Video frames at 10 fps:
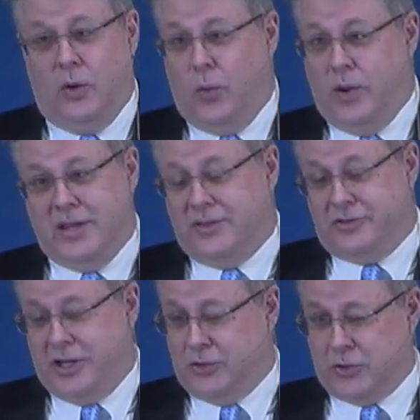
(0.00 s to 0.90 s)
when
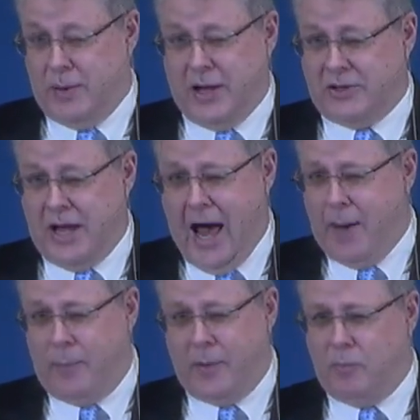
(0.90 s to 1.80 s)
these things are about to
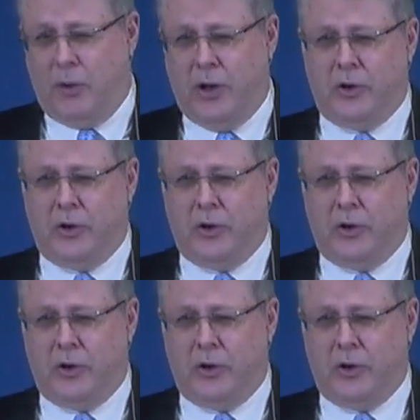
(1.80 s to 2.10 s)
happen, boy,